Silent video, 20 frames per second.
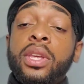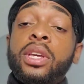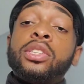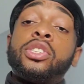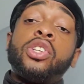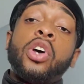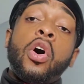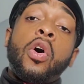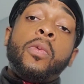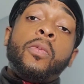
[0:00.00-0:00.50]

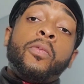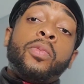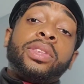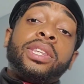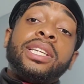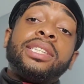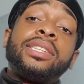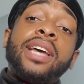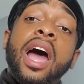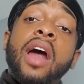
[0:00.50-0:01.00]
So with
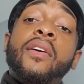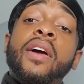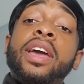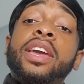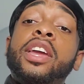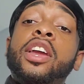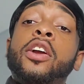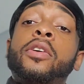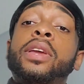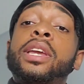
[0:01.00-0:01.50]
this guy right
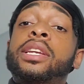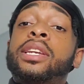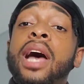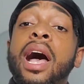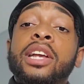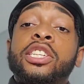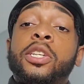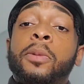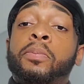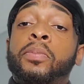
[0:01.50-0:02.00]
here, he
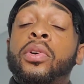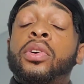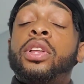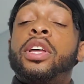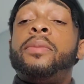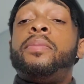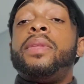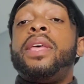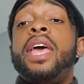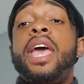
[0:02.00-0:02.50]
dodged a bullet.